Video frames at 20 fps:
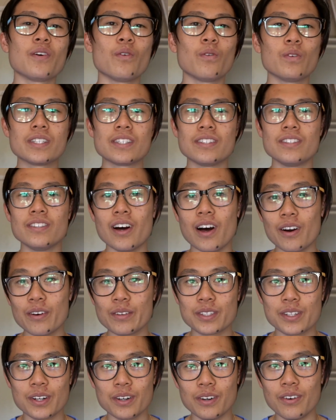was
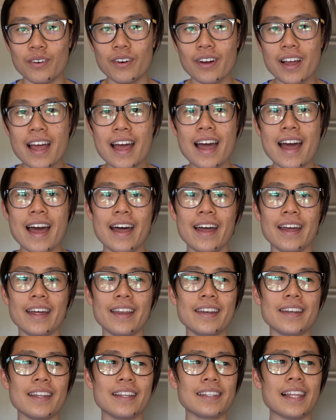Naruto.
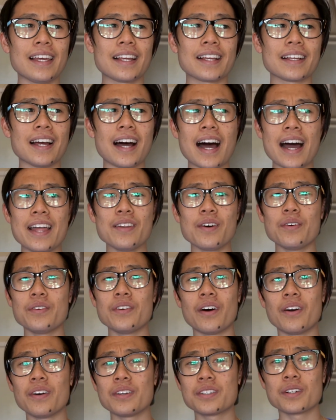And like, I know
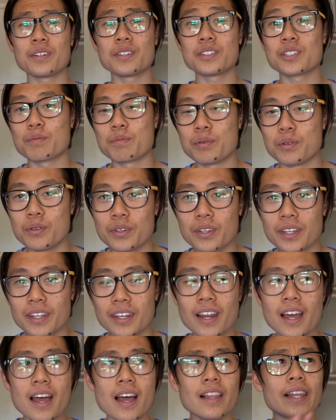Naruto
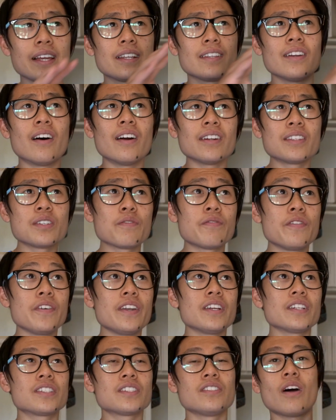Shippuden, like Naruto
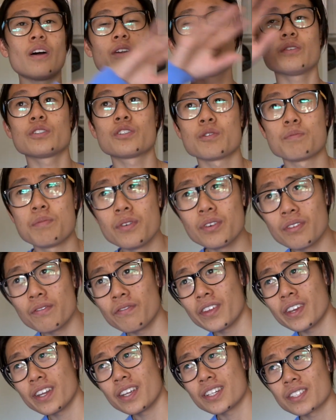Shippuden
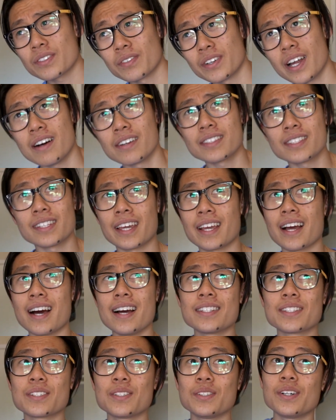finished when I was in like
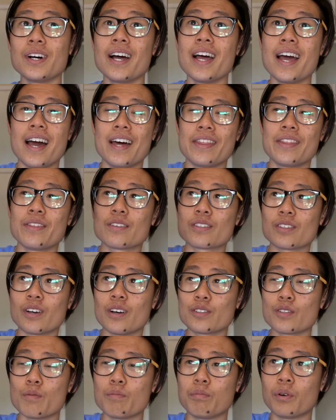high school. And then there's
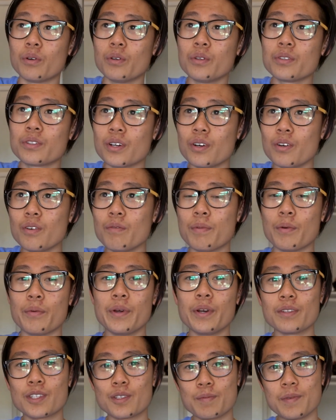also Boruto, but we
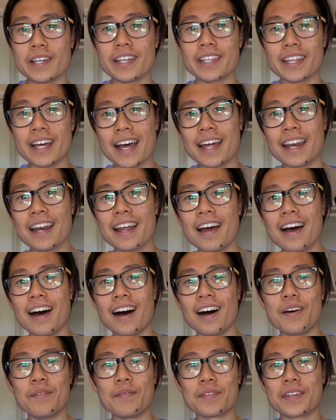don't speak of that
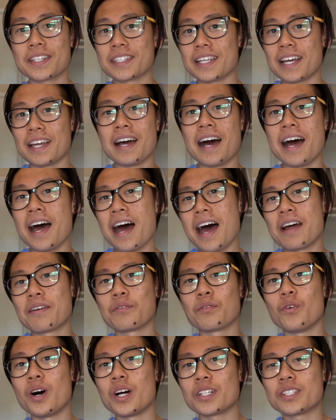because I
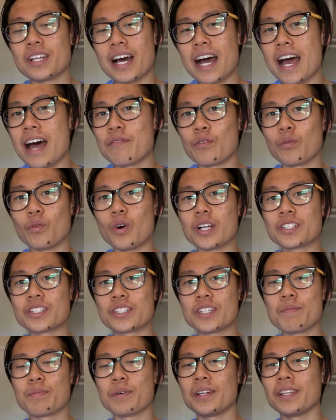haven't watched
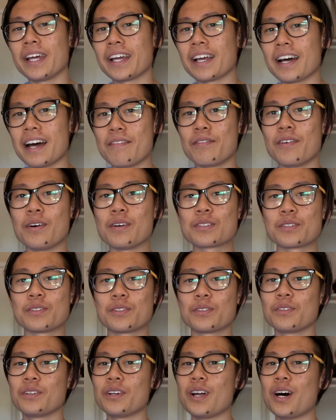it, but like I've
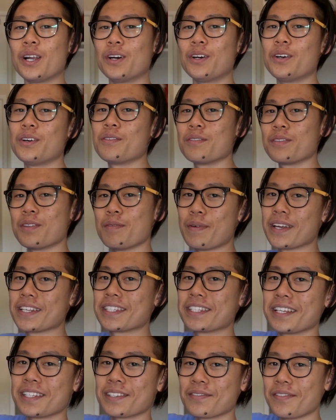also not heard the best
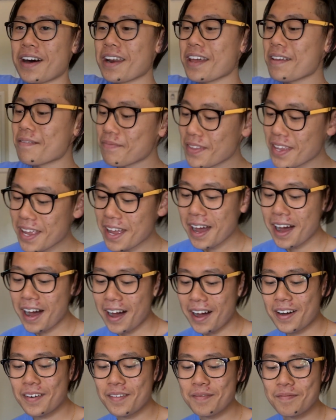things about it.
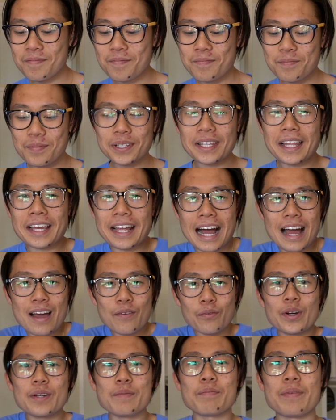But like
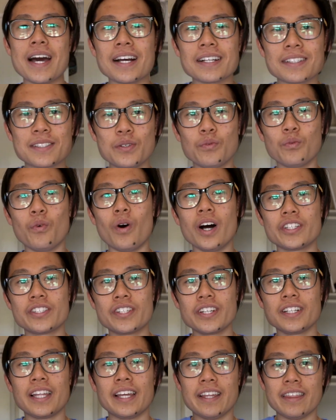I went back to
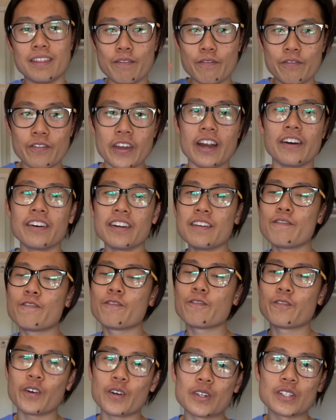watching like the very
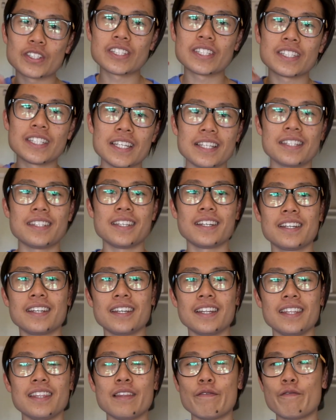first
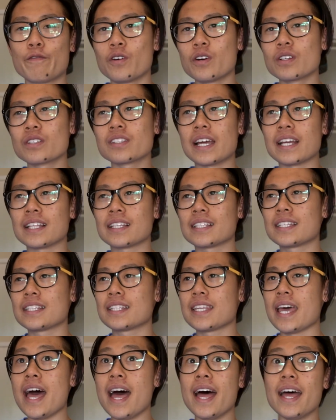season and the first like
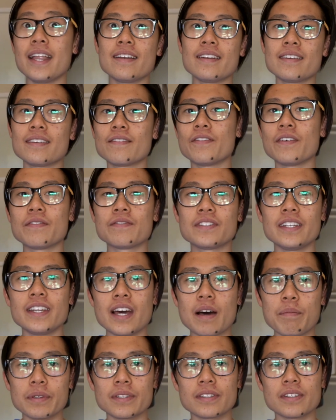10, 15
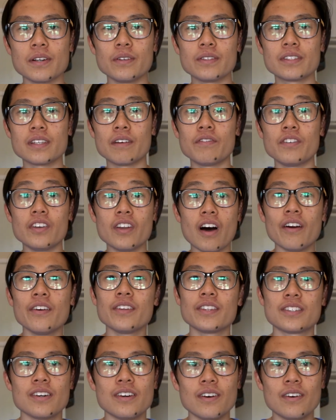episodes of
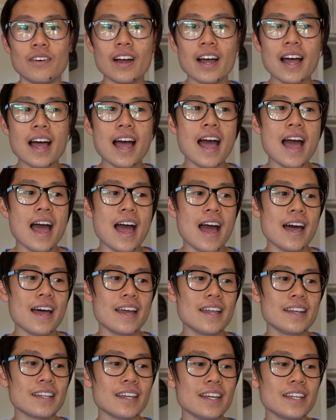Naruto.
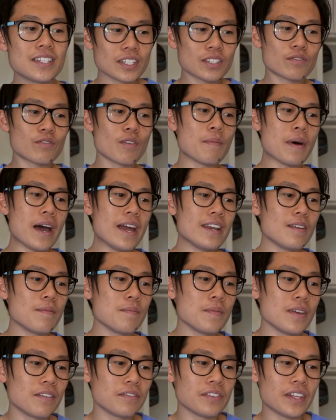And it just reminded
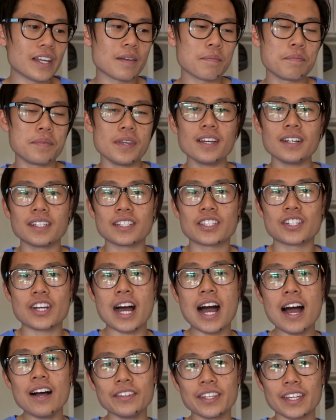me of like being a
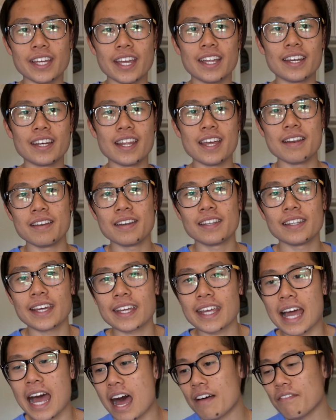child again and
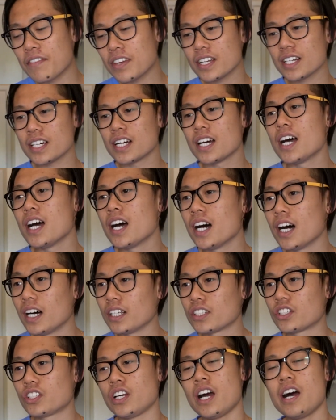like having
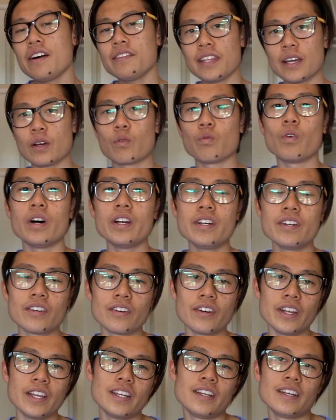a childlike
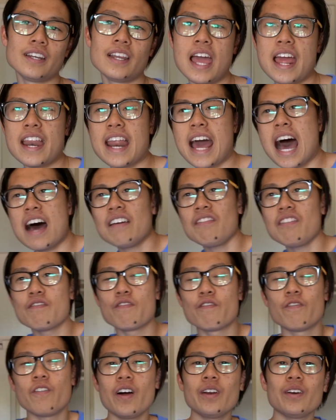wonder and having
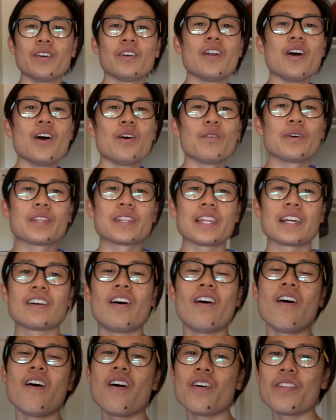fun with like
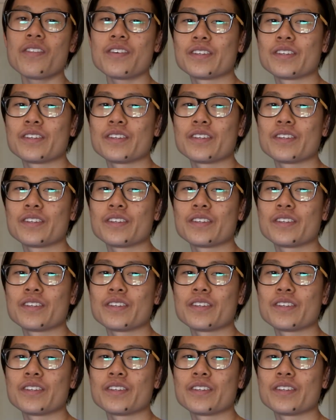all the